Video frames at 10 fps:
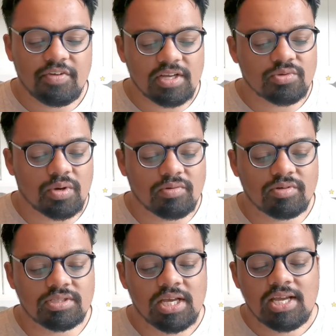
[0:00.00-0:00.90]
So the
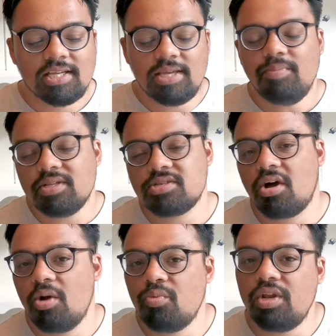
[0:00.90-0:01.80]
first one was,
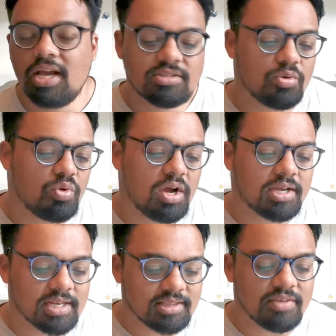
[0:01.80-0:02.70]
give me a time when you
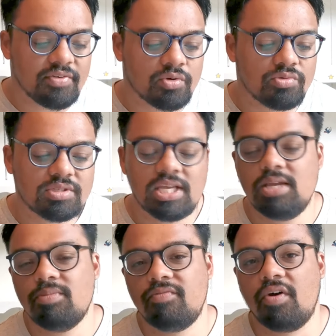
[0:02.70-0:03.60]
had to work in a
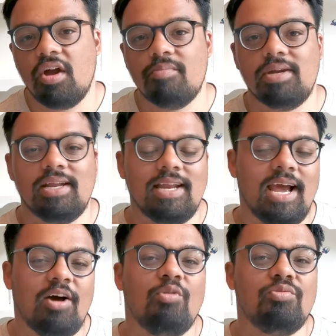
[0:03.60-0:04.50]
difficult team
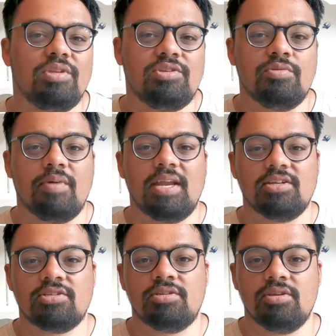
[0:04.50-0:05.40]
environment and how
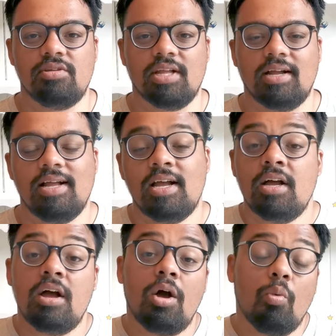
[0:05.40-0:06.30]
did you manage to do
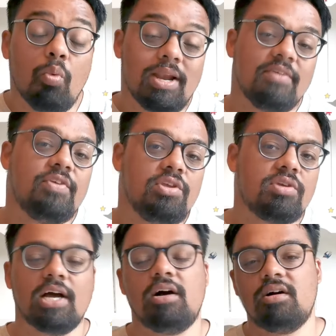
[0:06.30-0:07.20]
that?
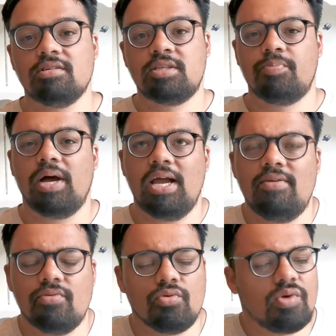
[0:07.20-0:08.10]
Whenever you get
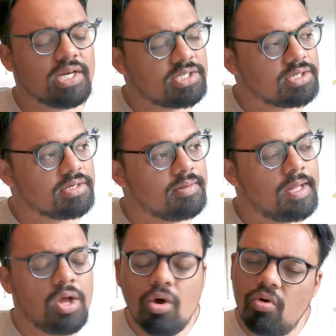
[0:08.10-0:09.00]
asked a behavioral
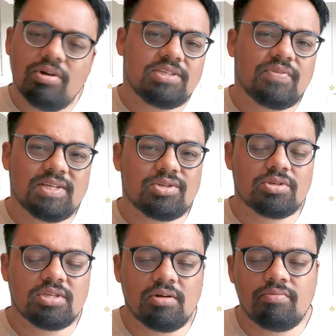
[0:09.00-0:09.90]
question,
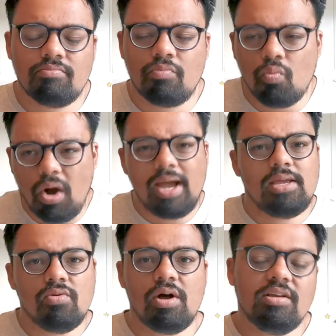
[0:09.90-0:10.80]
always think to yourself,
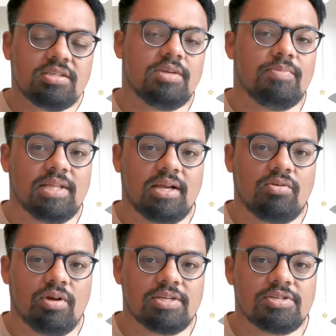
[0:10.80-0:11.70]
why are you
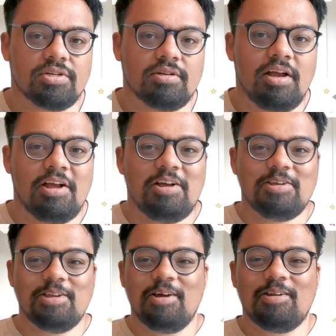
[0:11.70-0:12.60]
asking me that
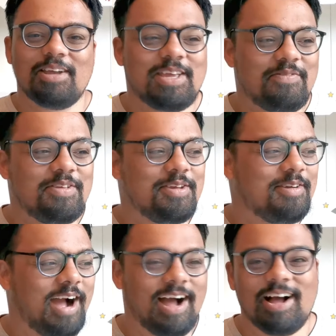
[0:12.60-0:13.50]
question? You know, like if
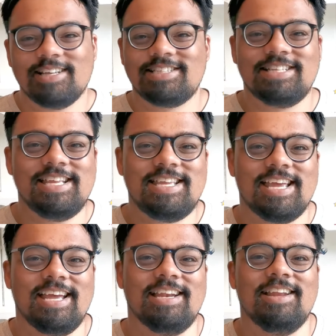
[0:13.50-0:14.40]
you
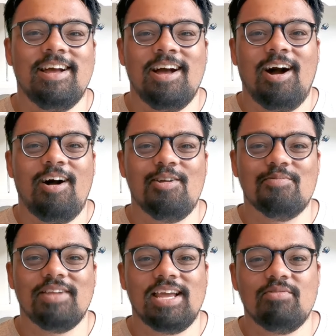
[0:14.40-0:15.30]
sneak in
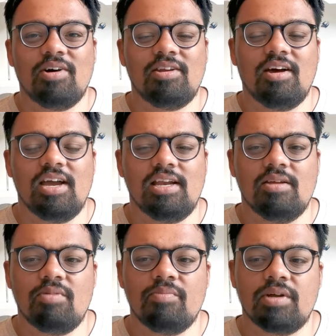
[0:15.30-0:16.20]
home late one
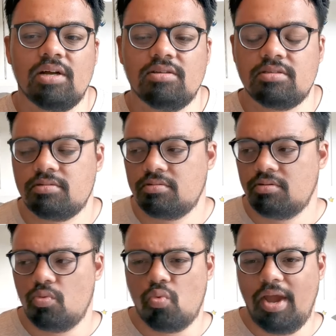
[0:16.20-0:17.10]
night and your mum
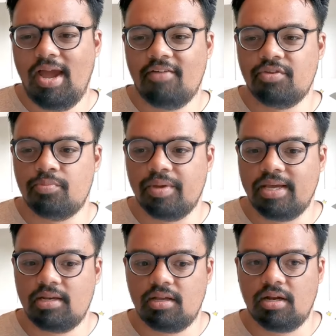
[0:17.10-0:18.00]
goes, where have you
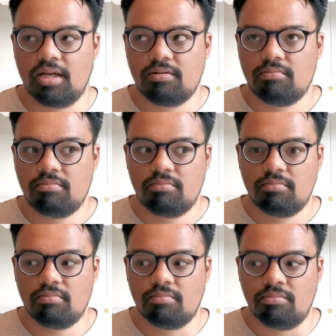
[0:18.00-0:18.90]
been? And you're like,
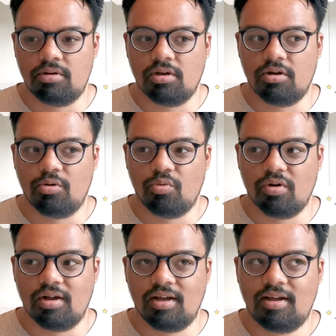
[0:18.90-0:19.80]

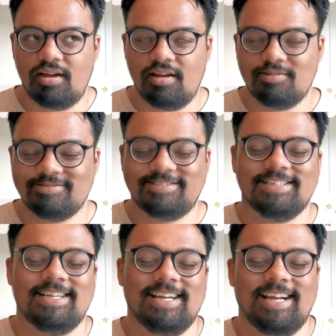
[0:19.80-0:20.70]
nowhere.
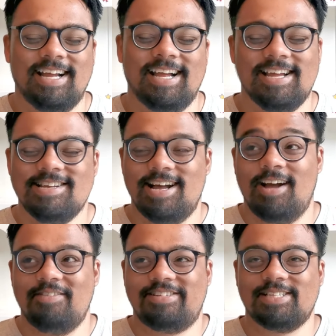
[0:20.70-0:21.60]

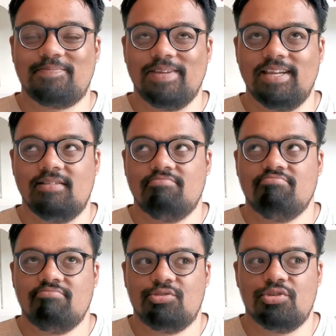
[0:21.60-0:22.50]
I've just
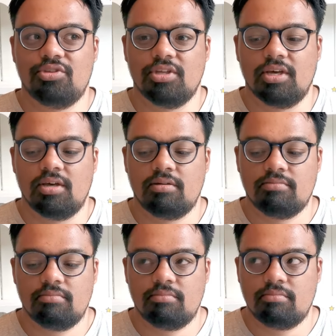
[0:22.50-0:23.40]
been to
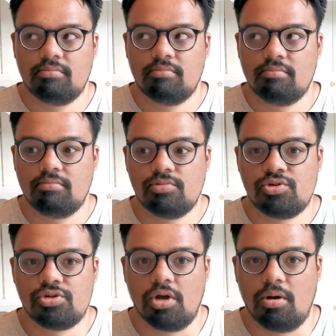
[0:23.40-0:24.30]
the
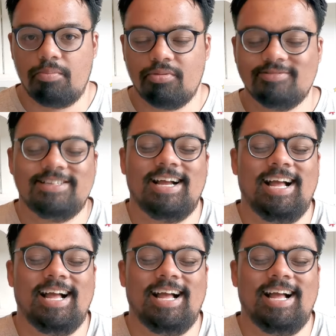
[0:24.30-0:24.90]
shop.